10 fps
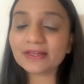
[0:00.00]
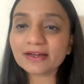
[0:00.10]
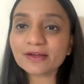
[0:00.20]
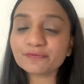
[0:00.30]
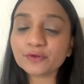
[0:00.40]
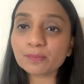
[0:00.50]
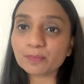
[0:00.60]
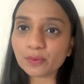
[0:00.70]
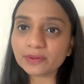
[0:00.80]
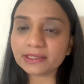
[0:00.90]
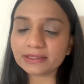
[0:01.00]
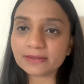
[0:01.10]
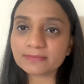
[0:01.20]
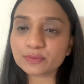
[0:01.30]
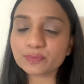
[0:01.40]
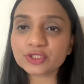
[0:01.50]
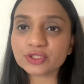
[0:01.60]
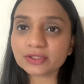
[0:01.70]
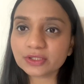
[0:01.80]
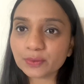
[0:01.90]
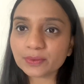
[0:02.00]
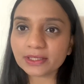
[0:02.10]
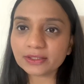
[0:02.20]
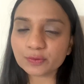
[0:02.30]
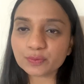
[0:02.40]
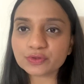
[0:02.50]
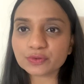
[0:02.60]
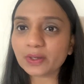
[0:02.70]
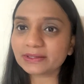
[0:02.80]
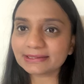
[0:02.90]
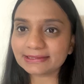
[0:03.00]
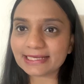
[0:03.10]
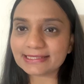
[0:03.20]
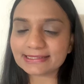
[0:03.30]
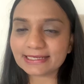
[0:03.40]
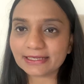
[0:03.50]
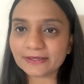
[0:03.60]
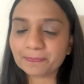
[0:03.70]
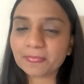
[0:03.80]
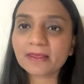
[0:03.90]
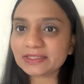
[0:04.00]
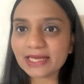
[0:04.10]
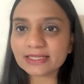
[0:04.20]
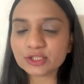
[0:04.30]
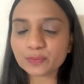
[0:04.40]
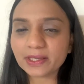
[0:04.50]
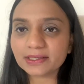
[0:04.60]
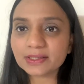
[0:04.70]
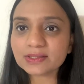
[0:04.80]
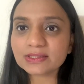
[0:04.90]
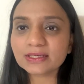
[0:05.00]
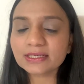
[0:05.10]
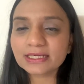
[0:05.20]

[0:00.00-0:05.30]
There are few more idioms which you can use on the test day. The next one is